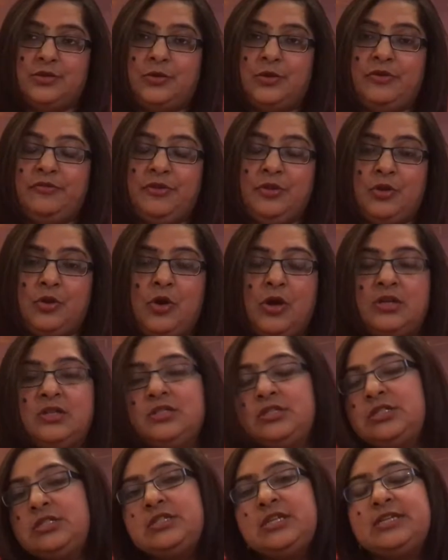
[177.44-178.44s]
So even the
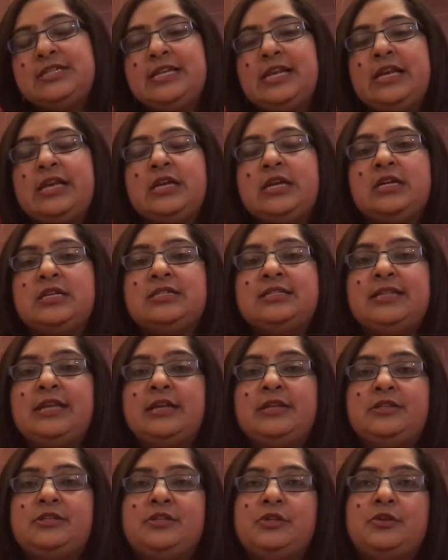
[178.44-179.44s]
goddesses are telling us
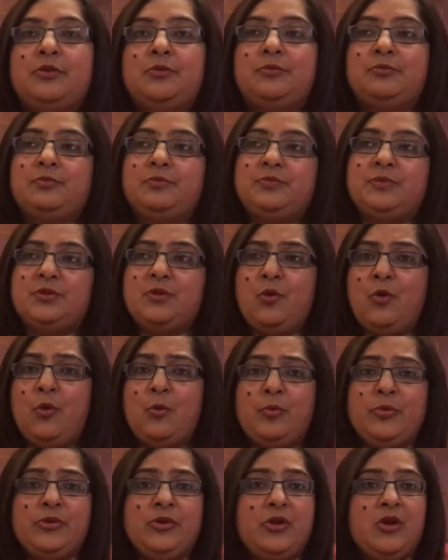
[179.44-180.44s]
that, you know,
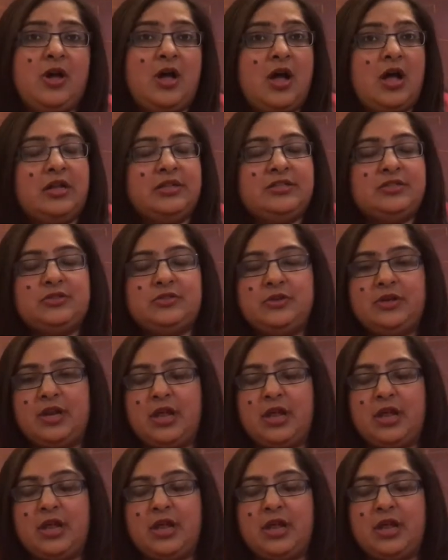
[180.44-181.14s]
open your hearts to